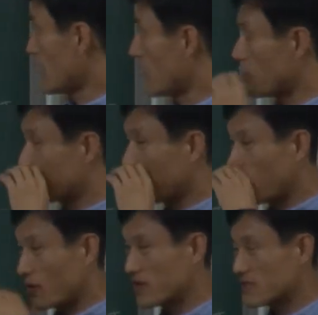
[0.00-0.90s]
our
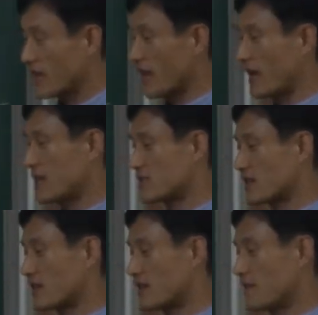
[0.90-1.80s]
noise has
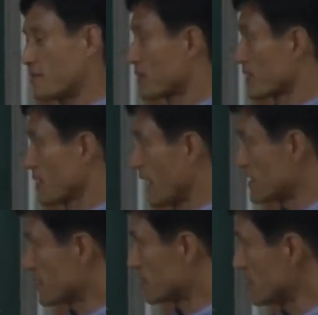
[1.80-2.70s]

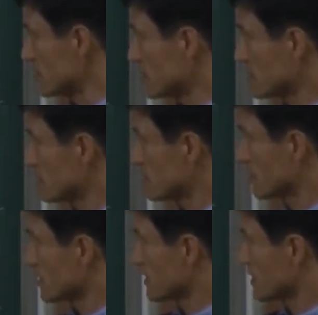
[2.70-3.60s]

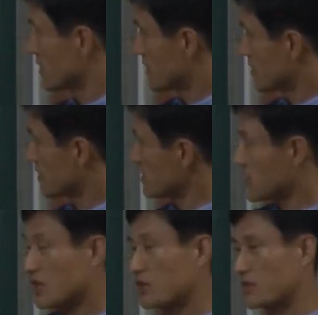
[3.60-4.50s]
this
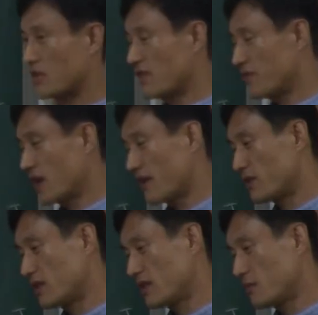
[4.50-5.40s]
kind of thing. If you have a
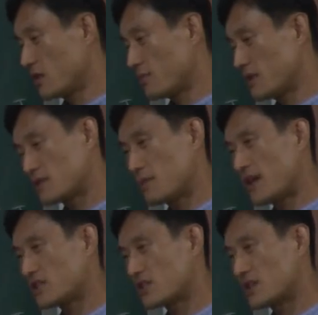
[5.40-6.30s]
little bit of
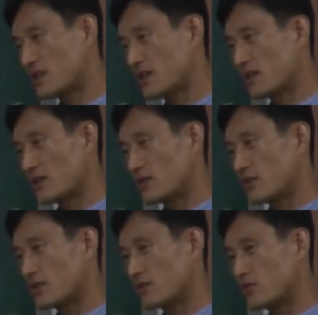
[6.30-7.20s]
mismatch,
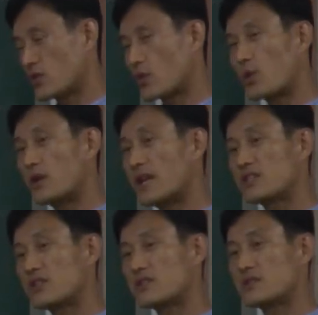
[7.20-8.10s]
your
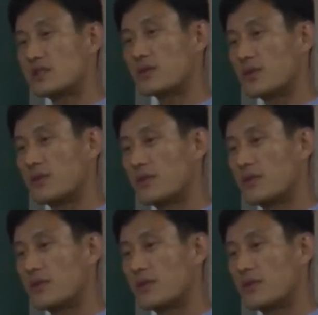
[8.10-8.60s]
correlation is 0.